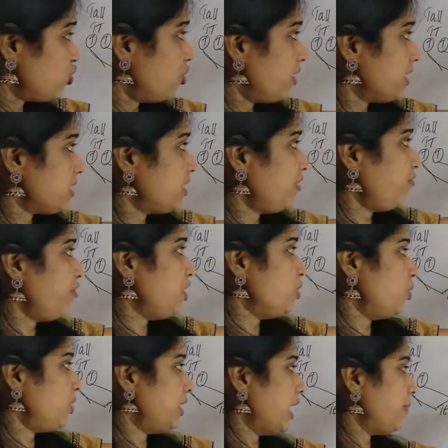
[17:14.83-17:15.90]
is known as the
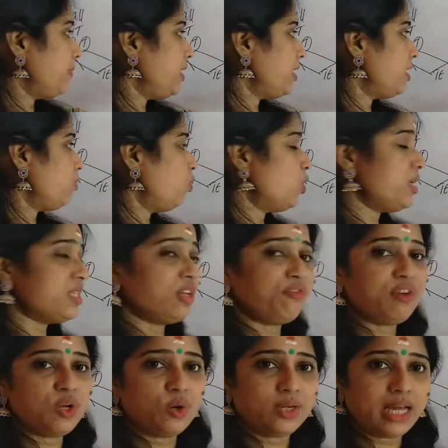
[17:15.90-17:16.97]
phenotype. Here what is the
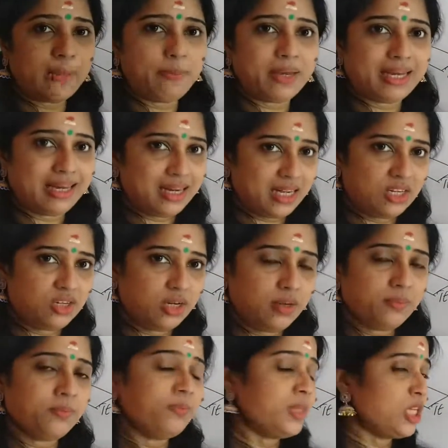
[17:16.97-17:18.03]
phenotypic character?
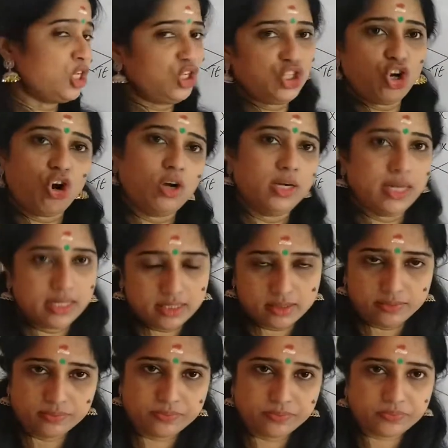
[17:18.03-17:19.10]

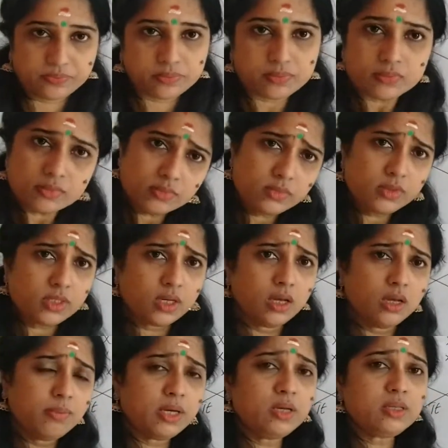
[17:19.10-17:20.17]
Tallness.
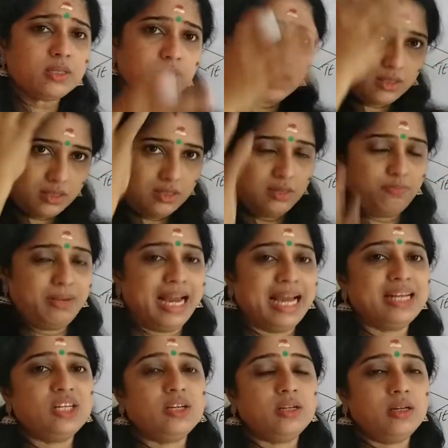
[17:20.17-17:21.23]
Because the
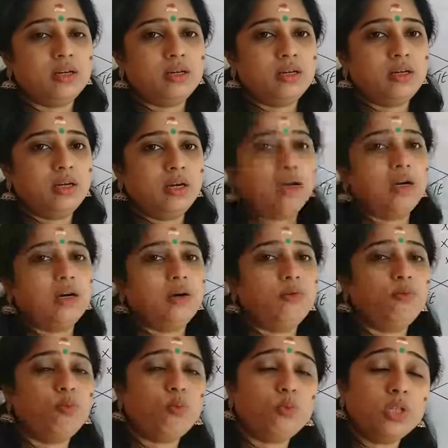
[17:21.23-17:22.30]

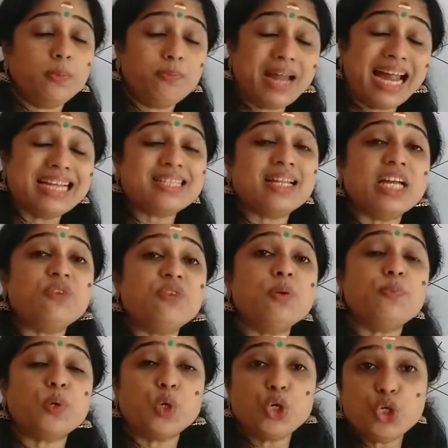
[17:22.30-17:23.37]
plants that
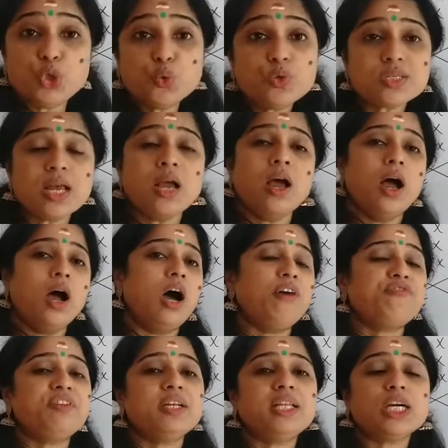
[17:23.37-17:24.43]
were produced
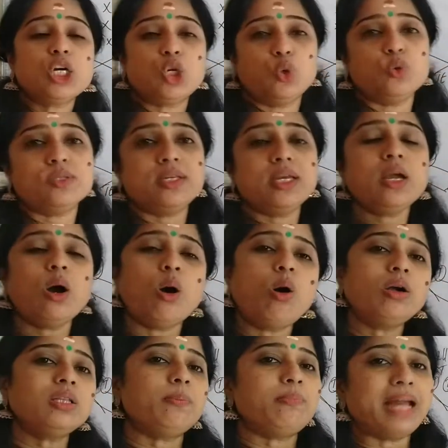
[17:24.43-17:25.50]
after the crossing,
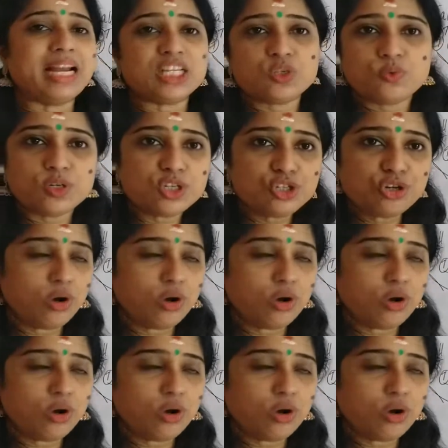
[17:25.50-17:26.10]
all the plants were